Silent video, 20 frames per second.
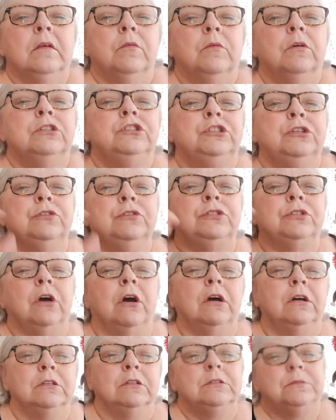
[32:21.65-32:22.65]
What you
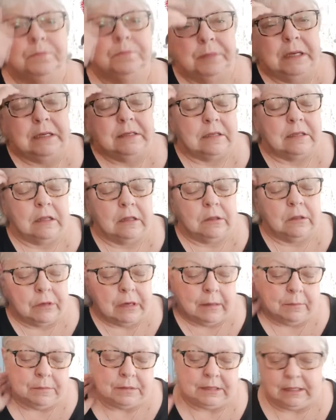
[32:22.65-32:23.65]
saw is basically what
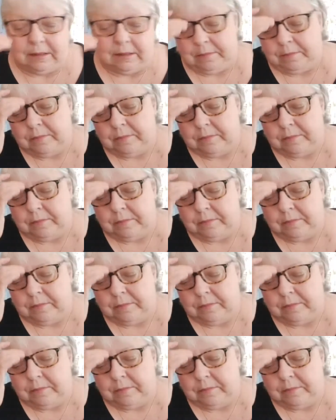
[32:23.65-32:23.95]
I'm seeing.